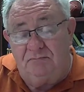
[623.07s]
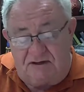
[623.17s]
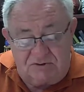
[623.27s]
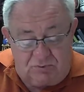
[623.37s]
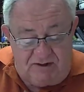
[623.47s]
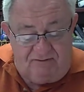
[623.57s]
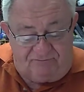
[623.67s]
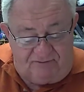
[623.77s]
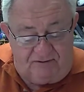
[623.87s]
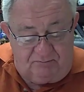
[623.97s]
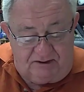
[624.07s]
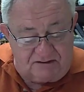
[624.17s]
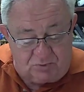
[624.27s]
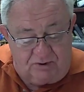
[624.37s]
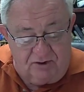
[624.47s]
because we feel,
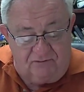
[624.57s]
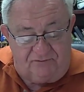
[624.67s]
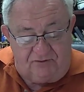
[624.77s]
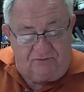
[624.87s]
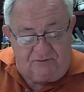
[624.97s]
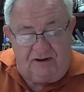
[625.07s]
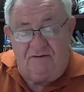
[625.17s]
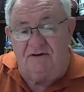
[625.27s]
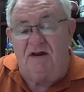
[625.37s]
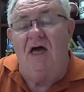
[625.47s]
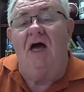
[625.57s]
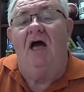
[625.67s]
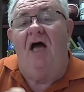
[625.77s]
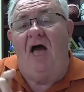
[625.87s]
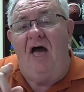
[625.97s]
because we don't feel forgiven.
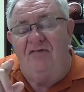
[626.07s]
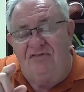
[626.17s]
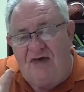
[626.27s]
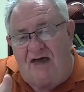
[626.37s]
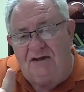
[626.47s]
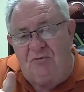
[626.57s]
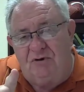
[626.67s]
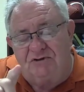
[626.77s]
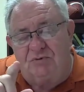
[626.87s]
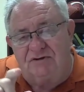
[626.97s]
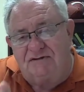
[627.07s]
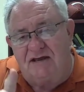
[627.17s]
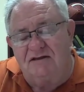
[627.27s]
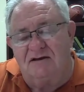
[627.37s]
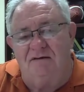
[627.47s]
And that is where
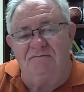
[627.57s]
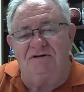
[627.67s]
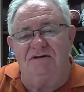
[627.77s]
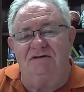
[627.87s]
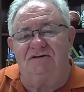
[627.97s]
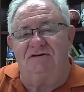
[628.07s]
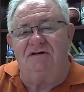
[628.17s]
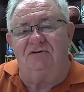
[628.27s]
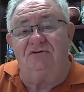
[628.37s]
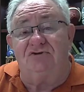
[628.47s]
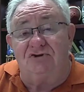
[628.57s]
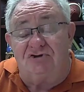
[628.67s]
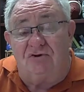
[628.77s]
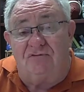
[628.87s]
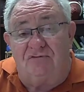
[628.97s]
Satan comes in and steals the
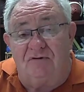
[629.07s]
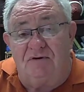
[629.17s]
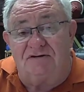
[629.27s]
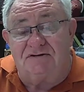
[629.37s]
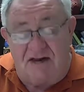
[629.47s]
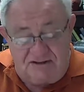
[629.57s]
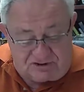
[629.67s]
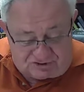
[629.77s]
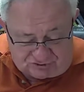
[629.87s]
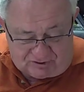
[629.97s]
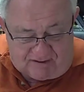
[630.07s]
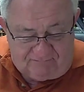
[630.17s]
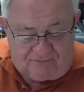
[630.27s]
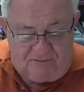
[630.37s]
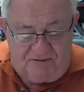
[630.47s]
show from us. That is a
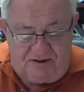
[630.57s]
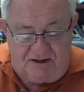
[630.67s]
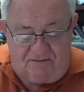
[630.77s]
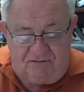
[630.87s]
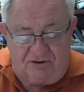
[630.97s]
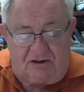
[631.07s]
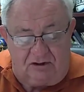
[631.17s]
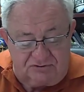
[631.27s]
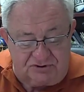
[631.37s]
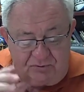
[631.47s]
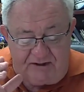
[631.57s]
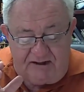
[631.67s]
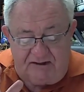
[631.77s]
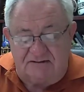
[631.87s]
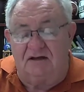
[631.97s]
trap from the devil. The closer we
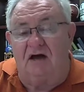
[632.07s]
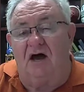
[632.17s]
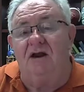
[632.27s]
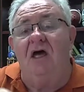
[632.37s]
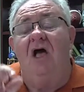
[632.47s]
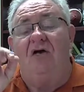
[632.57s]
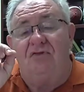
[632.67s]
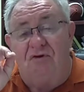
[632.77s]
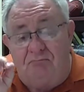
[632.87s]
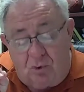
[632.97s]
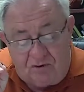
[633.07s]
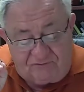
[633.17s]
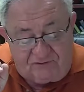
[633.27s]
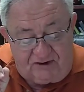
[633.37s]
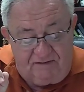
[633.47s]
get to God, the
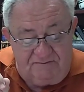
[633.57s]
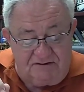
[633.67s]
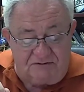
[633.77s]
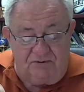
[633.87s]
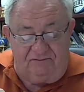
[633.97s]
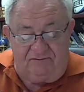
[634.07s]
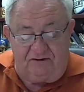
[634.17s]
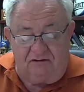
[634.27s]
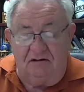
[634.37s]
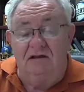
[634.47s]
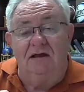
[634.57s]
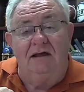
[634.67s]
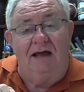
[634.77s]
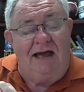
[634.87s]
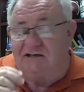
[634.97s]
more forgiveness we feel
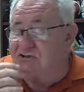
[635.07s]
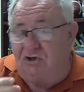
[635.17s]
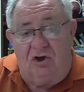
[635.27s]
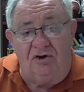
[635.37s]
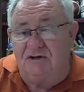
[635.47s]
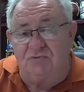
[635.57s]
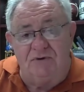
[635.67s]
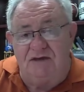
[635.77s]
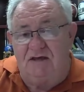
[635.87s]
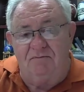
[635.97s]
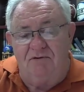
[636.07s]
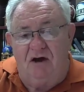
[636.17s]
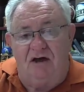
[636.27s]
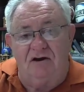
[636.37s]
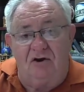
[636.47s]
as long as we keep
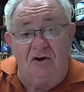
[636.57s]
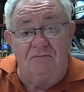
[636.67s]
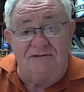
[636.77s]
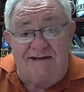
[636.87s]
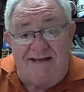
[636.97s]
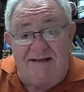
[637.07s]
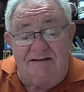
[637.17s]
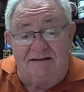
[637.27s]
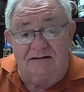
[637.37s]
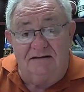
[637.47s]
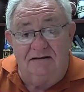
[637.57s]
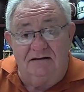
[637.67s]
God at arm's length,